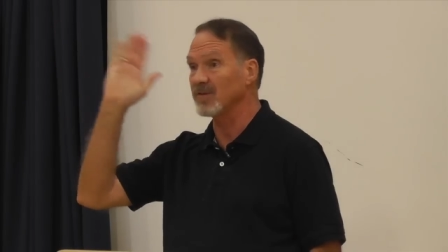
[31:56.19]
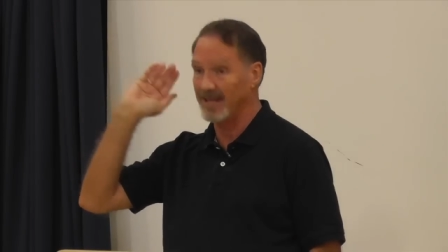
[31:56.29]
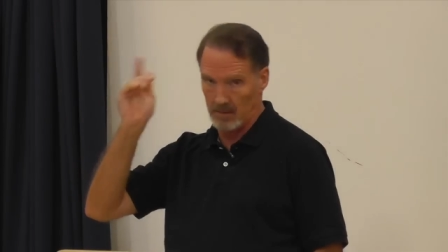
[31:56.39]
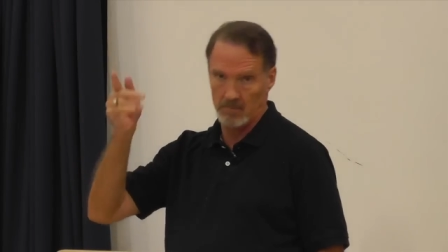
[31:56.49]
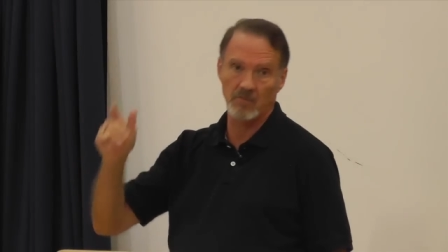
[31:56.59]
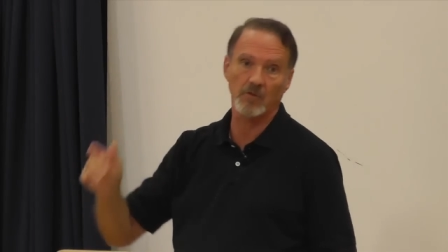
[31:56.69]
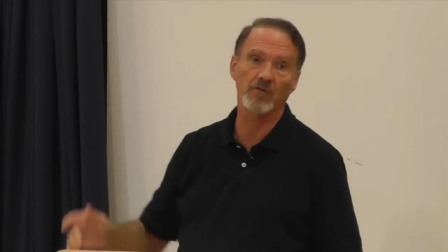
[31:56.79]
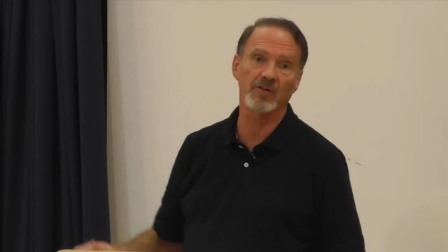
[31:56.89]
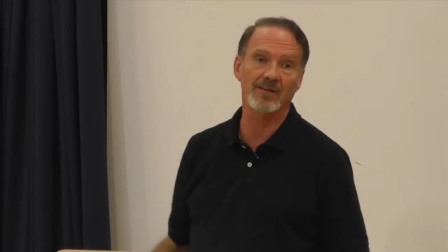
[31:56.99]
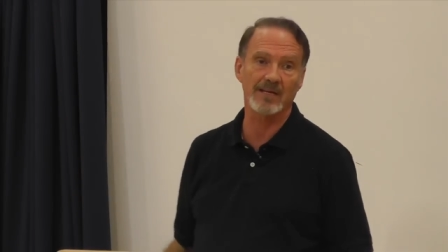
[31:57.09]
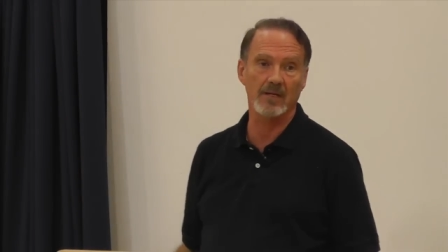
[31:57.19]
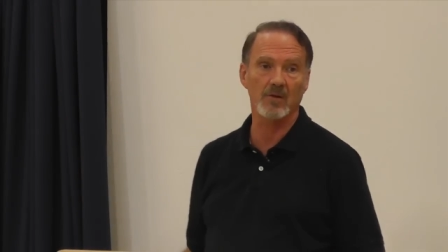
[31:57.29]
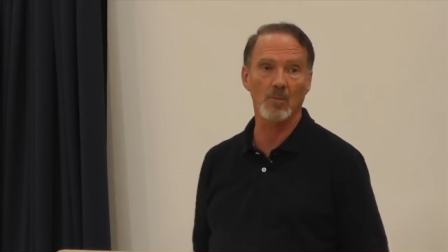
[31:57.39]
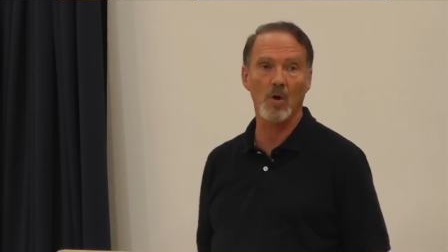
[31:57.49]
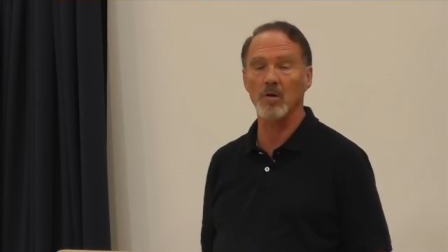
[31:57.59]
10. It starts at
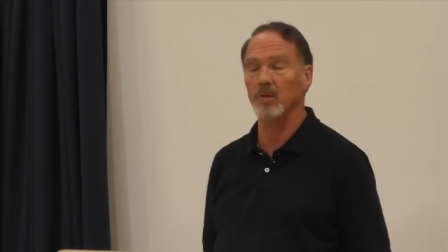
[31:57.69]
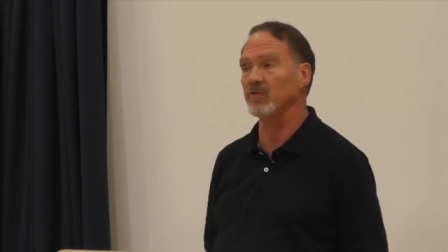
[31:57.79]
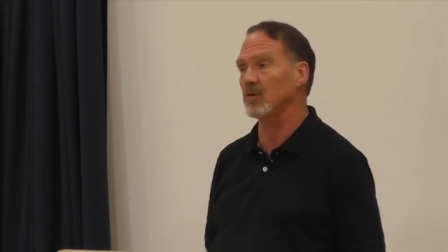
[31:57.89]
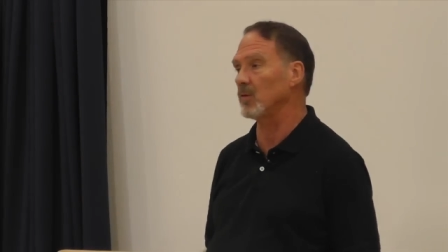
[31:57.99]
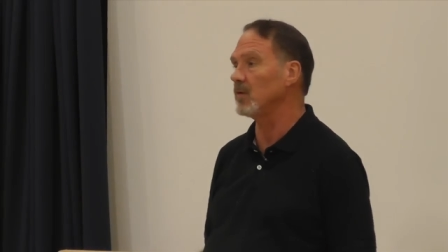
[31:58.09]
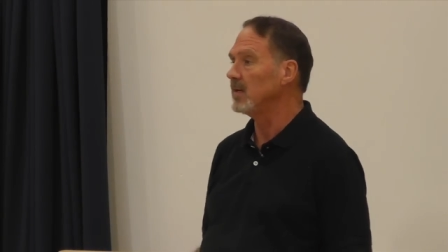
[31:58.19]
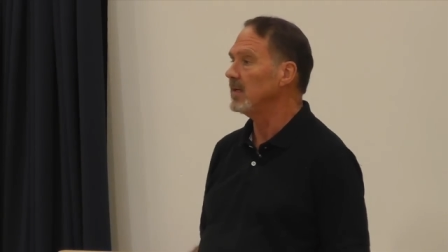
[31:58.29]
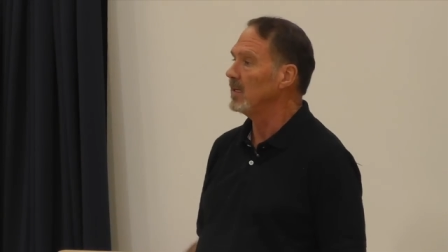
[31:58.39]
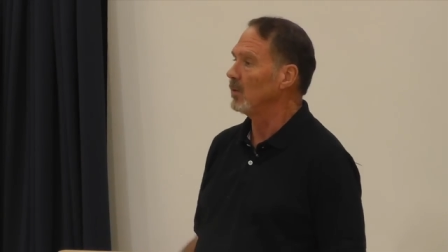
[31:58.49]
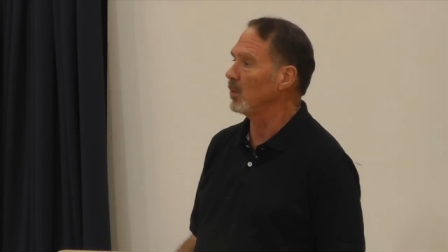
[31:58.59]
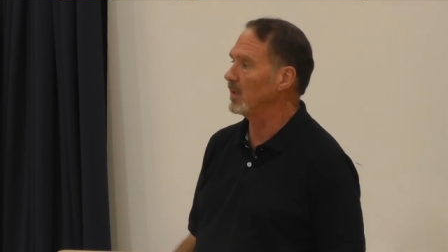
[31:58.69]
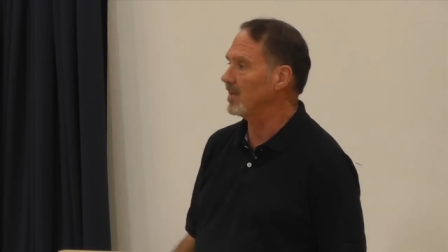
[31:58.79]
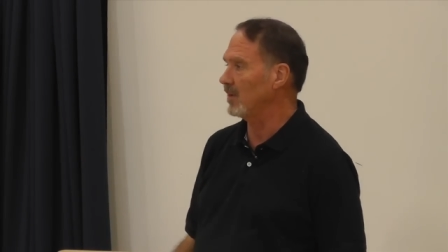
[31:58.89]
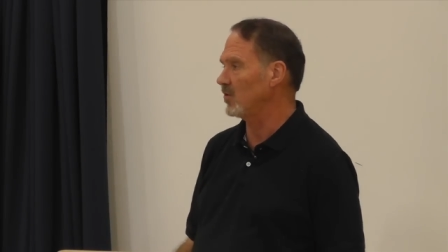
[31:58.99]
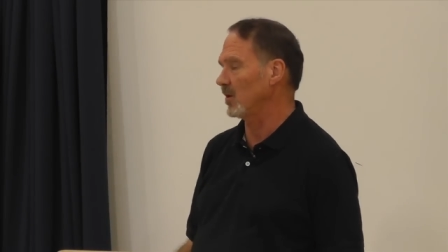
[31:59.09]
10 tomorrow. So we'll be
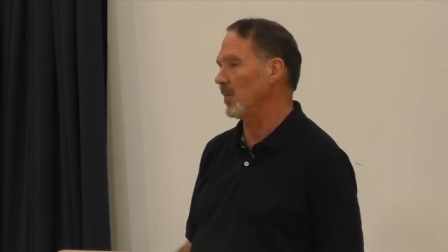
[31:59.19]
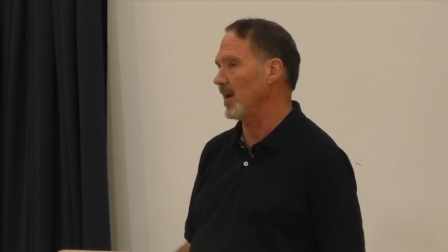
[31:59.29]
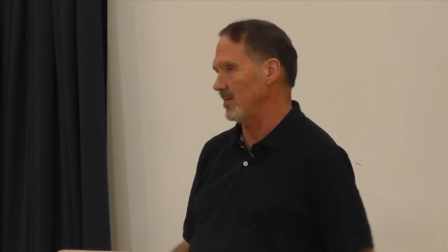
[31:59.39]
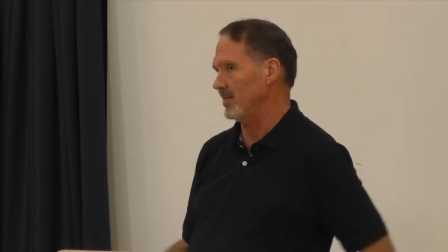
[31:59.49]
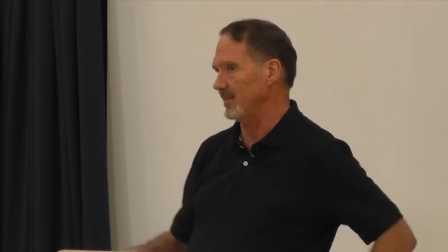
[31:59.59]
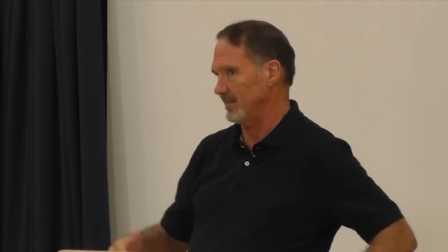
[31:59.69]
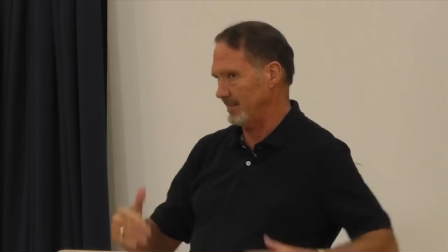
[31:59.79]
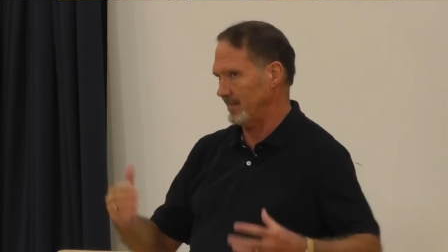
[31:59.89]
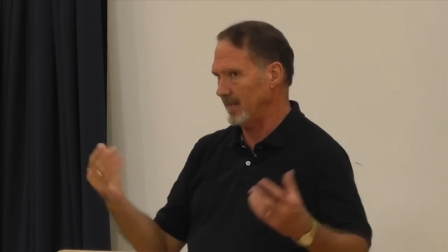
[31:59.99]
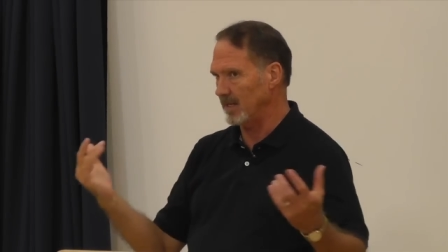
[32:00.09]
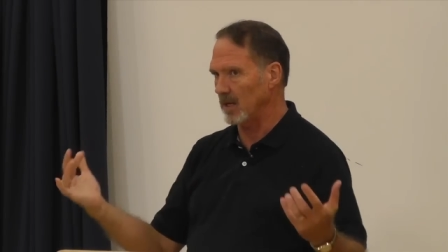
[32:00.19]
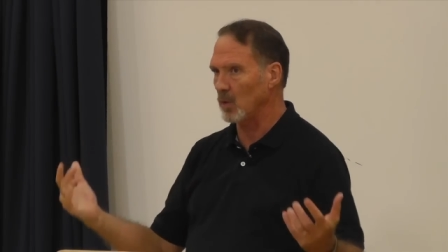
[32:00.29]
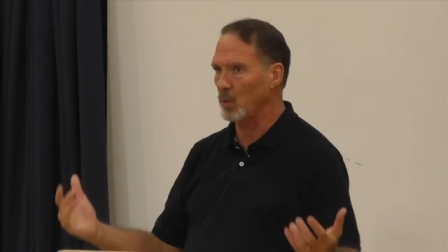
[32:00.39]
teaching about getting